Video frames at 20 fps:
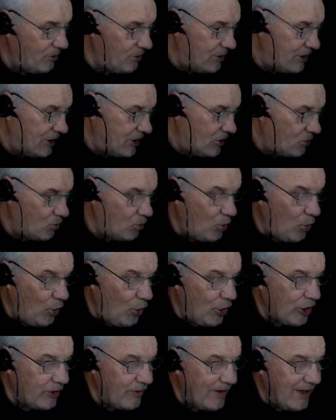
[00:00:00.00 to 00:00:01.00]
we could
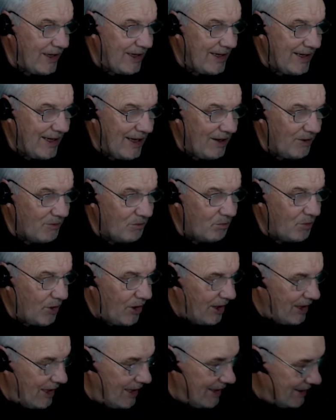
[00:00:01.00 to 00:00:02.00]
work that out
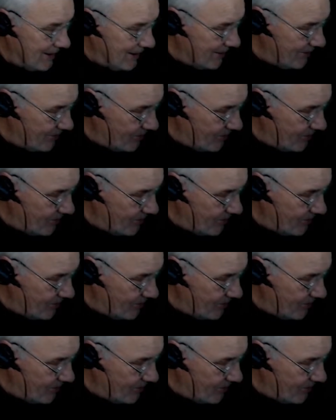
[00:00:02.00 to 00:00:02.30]
by